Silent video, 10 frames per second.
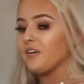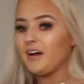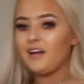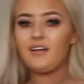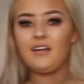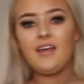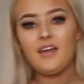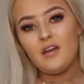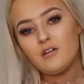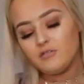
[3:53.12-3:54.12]
yeah,
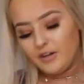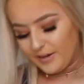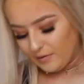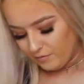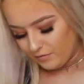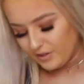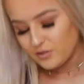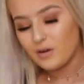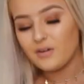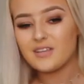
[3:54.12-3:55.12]
really comfy
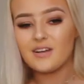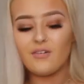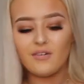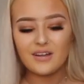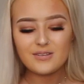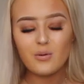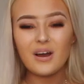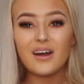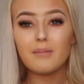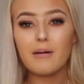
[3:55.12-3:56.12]
as well, because they're not, that's
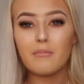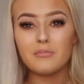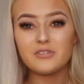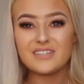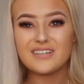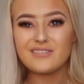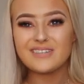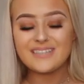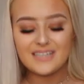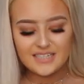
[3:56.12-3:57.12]
what I like about mom jeans, they
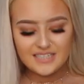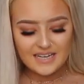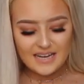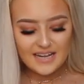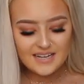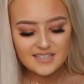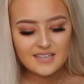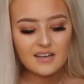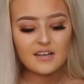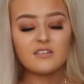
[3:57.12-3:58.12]
don't stick to your
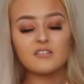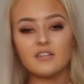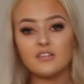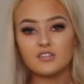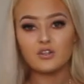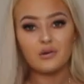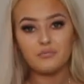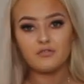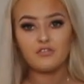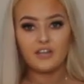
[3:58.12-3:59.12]
legs, so they're just
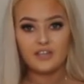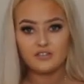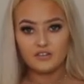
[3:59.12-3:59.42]
comfy.